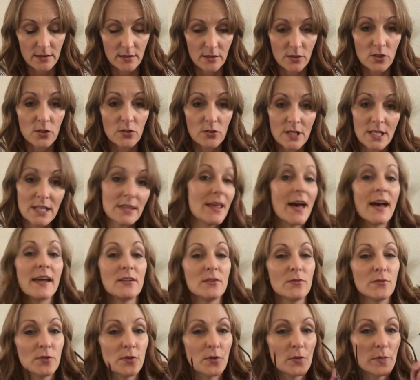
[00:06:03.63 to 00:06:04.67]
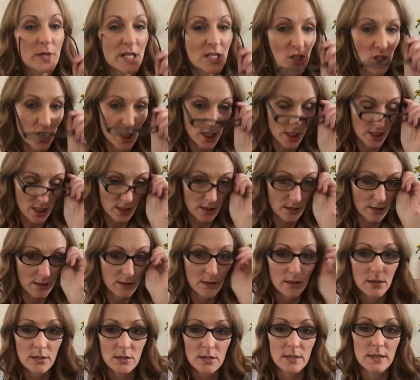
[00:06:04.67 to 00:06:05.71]
you need that information.
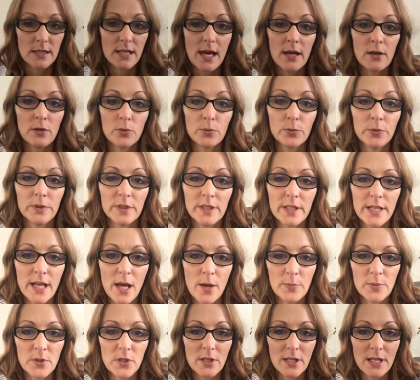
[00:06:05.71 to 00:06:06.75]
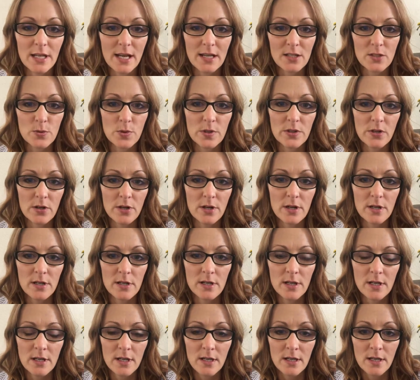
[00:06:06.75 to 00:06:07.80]
That'll really help you connect with her.
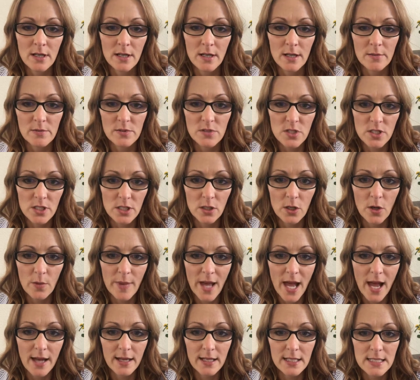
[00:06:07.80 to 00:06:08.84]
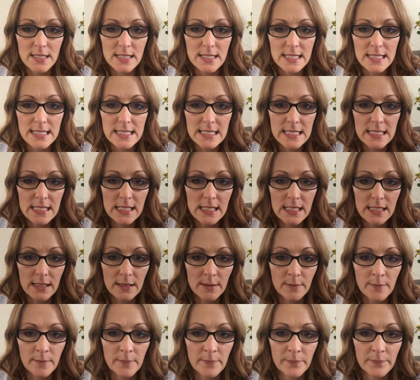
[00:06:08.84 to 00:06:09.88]
I'm just going to go back and
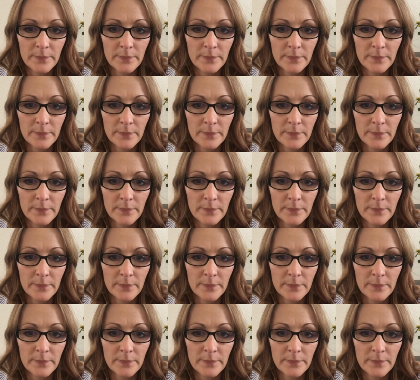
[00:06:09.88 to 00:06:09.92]
see.